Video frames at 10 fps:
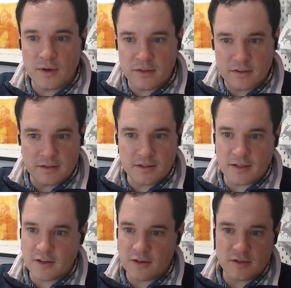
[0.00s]
whether
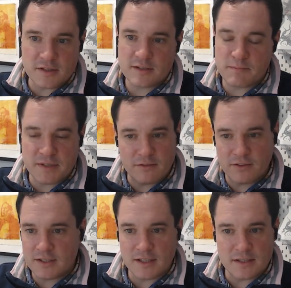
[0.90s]
the
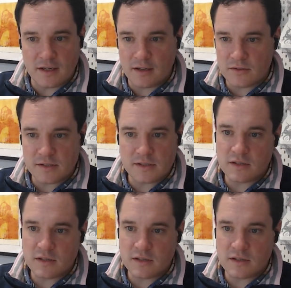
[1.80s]
specific details.